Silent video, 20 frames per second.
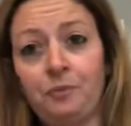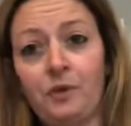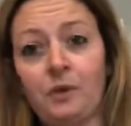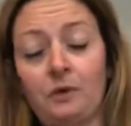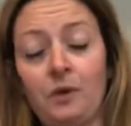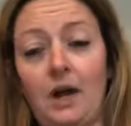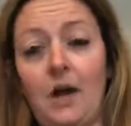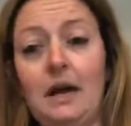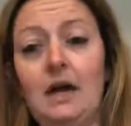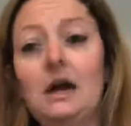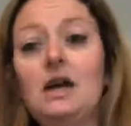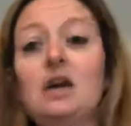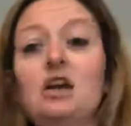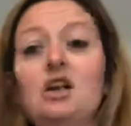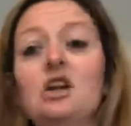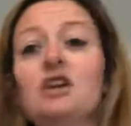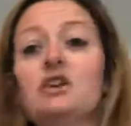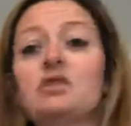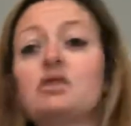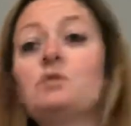Okay,
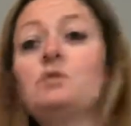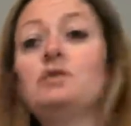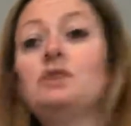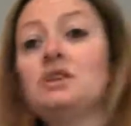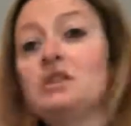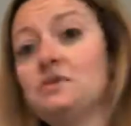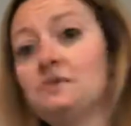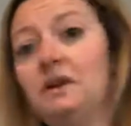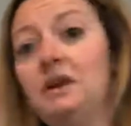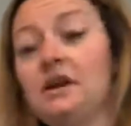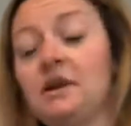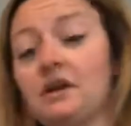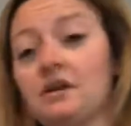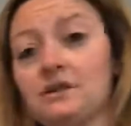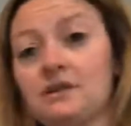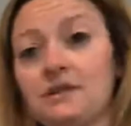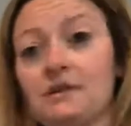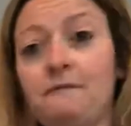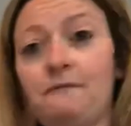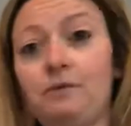so this right here
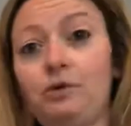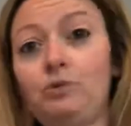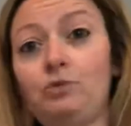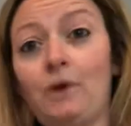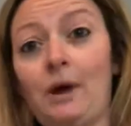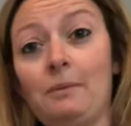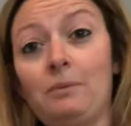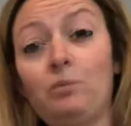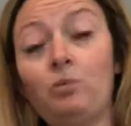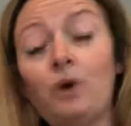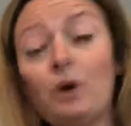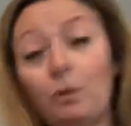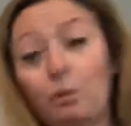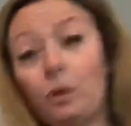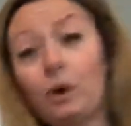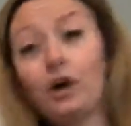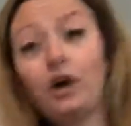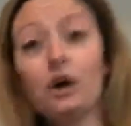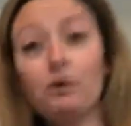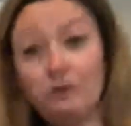is a food web. What
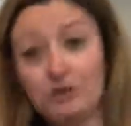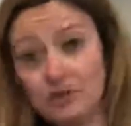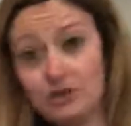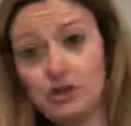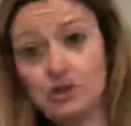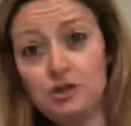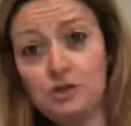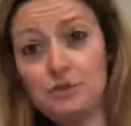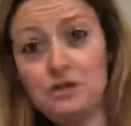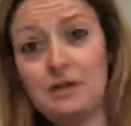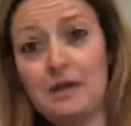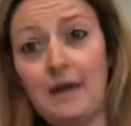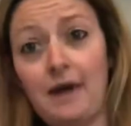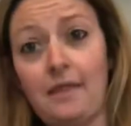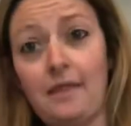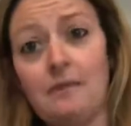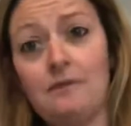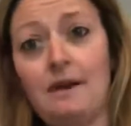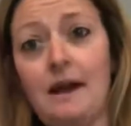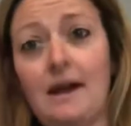we're going to do
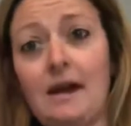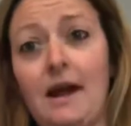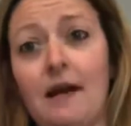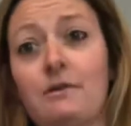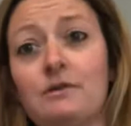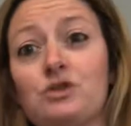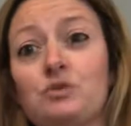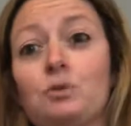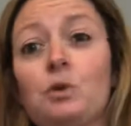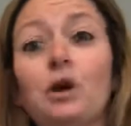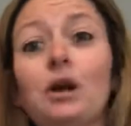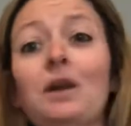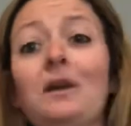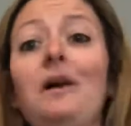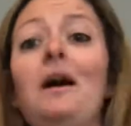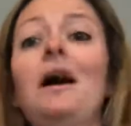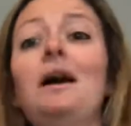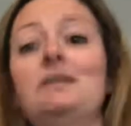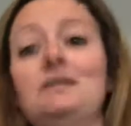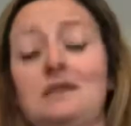together right now is we're going
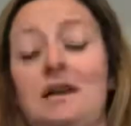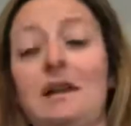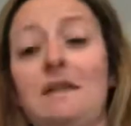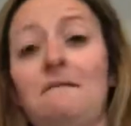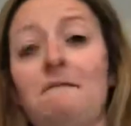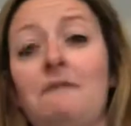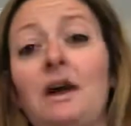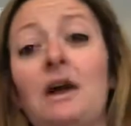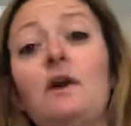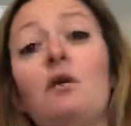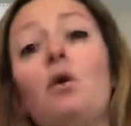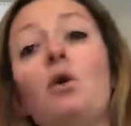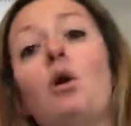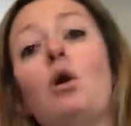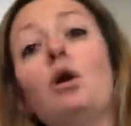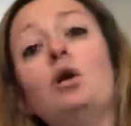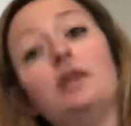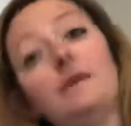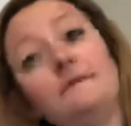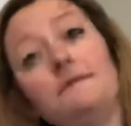to identify
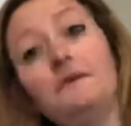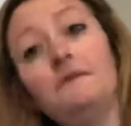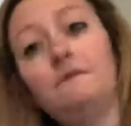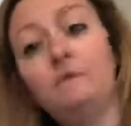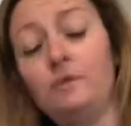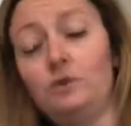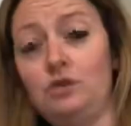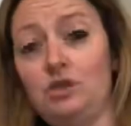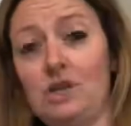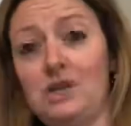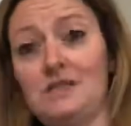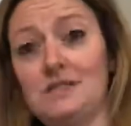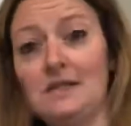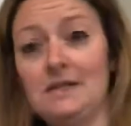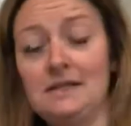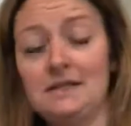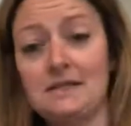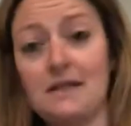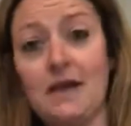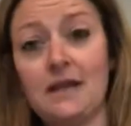all of the food chains
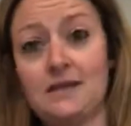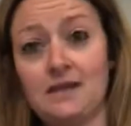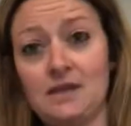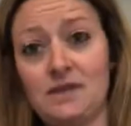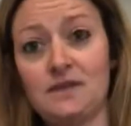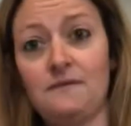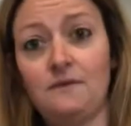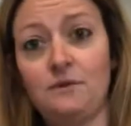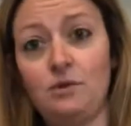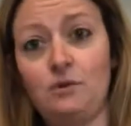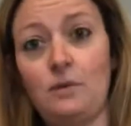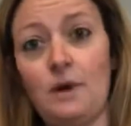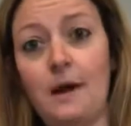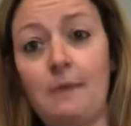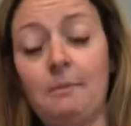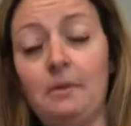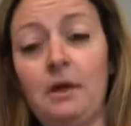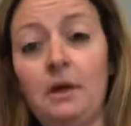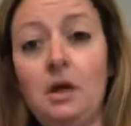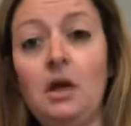inside this food web.
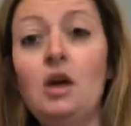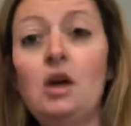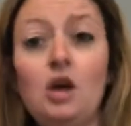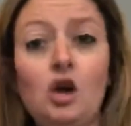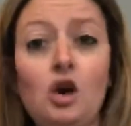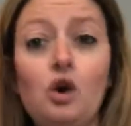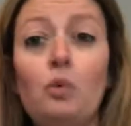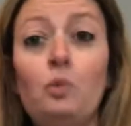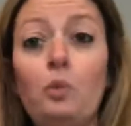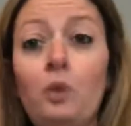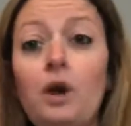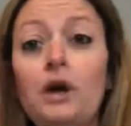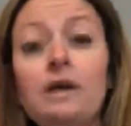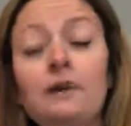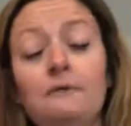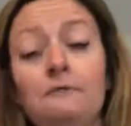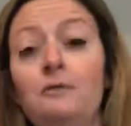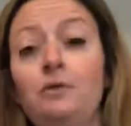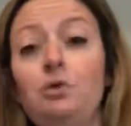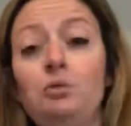What a
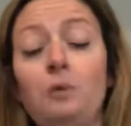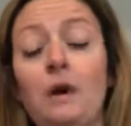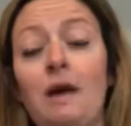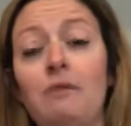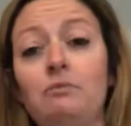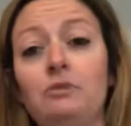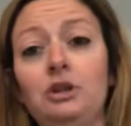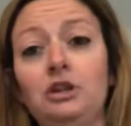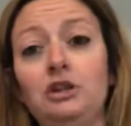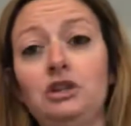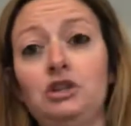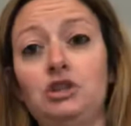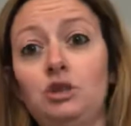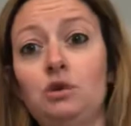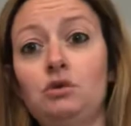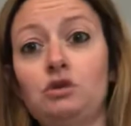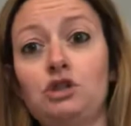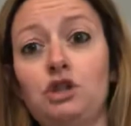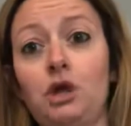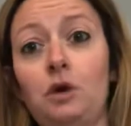food web really
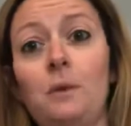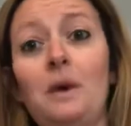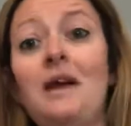shows you